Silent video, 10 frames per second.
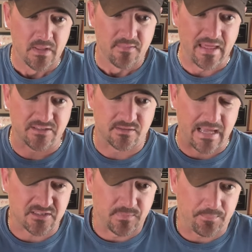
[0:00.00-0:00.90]

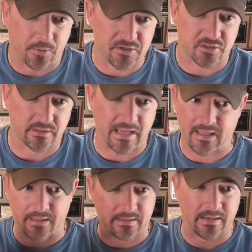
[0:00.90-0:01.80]
that's me personally.
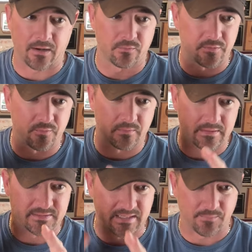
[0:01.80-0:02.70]
I don't do a
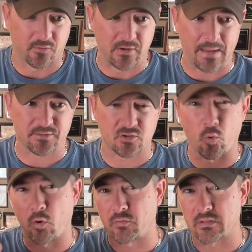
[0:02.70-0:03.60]
set number of reps
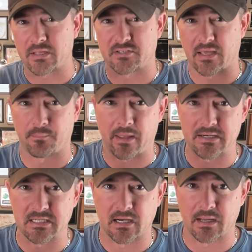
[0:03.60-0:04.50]
or really a set amount
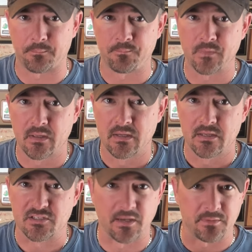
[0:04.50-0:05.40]
of time.
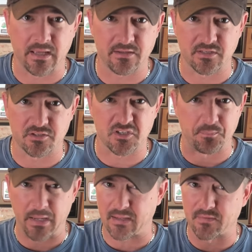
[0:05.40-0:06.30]
Some days it's just
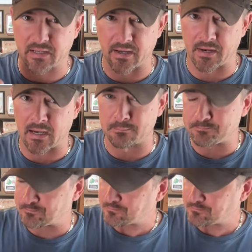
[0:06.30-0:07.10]
picking the gun up